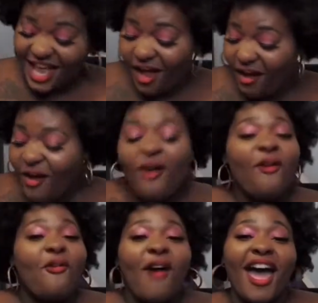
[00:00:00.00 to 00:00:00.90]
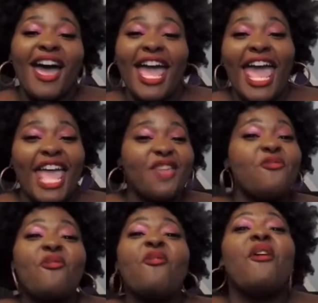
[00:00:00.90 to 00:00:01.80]
Why? And
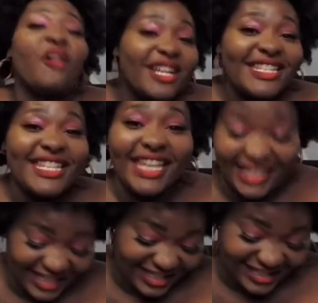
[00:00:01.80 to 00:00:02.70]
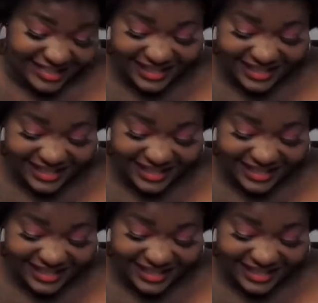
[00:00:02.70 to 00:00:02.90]
you quarantined.